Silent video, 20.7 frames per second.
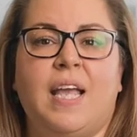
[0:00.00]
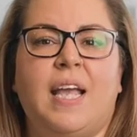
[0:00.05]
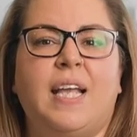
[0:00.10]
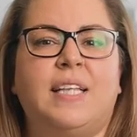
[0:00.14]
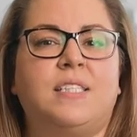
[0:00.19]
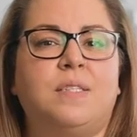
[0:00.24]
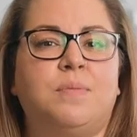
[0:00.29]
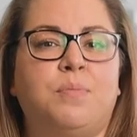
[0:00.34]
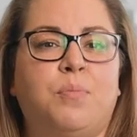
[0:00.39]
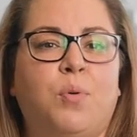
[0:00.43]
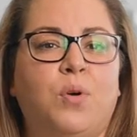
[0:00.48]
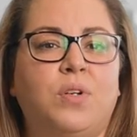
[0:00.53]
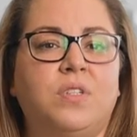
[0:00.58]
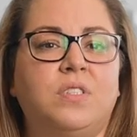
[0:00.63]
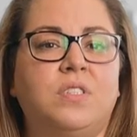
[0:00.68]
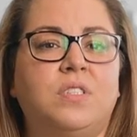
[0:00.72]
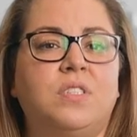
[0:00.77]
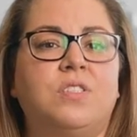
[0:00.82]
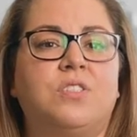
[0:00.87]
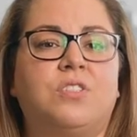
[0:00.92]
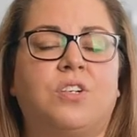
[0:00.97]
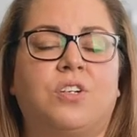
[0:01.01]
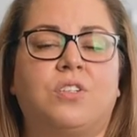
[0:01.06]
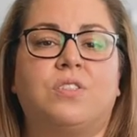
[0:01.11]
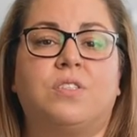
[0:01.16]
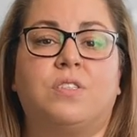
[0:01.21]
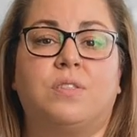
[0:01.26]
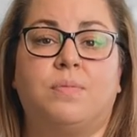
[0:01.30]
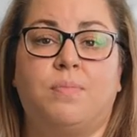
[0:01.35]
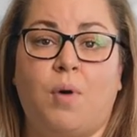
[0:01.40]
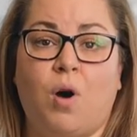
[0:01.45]
it's important to start
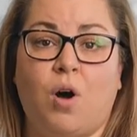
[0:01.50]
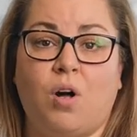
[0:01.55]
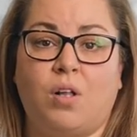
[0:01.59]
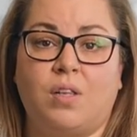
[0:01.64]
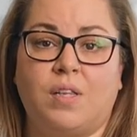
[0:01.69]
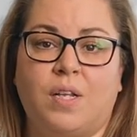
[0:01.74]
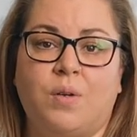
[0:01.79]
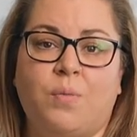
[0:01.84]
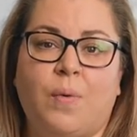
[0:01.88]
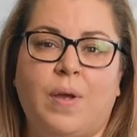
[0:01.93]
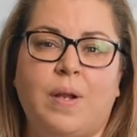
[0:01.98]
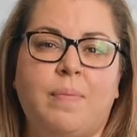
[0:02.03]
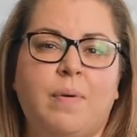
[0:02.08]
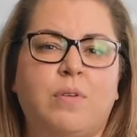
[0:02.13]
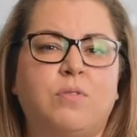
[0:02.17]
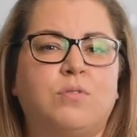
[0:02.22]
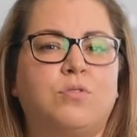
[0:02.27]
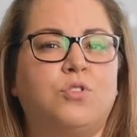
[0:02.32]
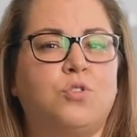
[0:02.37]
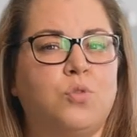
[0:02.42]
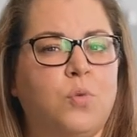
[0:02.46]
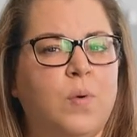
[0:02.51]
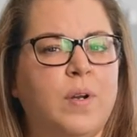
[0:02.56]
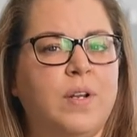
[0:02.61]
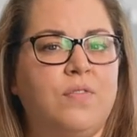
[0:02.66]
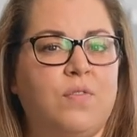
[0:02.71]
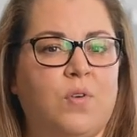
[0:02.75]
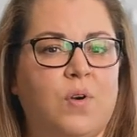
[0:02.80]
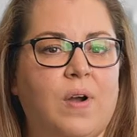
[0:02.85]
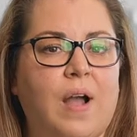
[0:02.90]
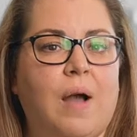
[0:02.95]
small and wait about
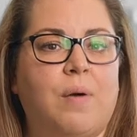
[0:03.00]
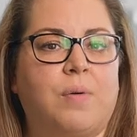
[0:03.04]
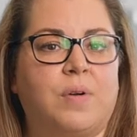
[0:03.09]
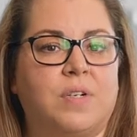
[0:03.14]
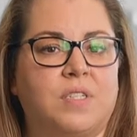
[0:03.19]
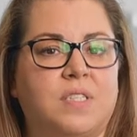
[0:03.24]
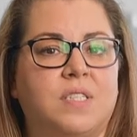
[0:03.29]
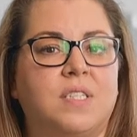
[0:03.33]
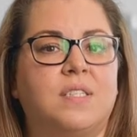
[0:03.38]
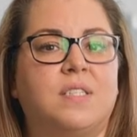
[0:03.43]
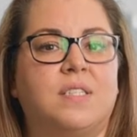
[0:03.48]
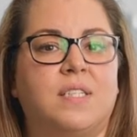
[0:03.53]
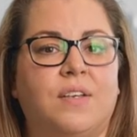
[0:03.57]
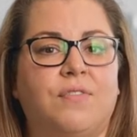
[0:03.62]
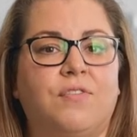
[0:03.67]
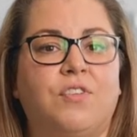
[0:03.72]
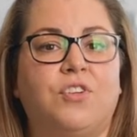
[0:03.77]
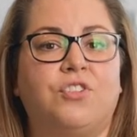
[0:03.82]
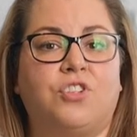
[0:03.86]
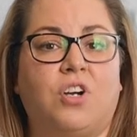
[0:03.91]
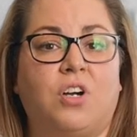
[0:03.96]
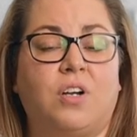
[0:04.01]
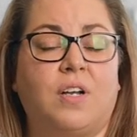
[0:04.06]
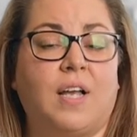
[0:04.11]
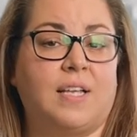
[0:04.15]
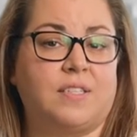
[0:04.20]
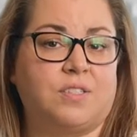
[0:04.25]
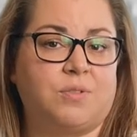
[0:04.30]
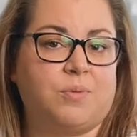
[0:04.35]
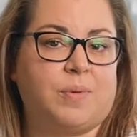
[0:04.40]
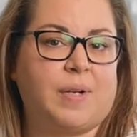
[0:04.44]
24 hours to see if your dog
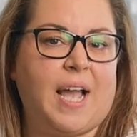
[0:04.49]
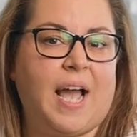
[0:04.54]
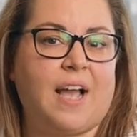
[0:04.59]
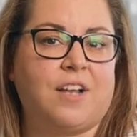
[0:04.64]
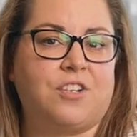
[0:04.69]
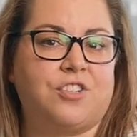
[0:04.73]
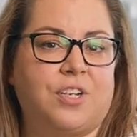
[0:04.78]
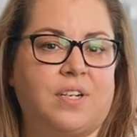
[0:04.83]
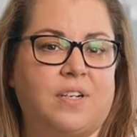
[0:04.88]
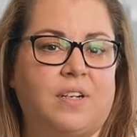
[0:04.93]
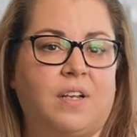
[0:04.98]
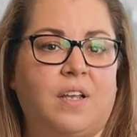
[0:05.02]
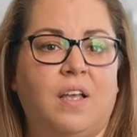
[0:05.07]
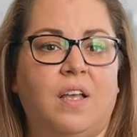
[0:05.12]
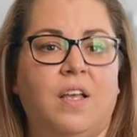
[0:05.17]
has a reaction.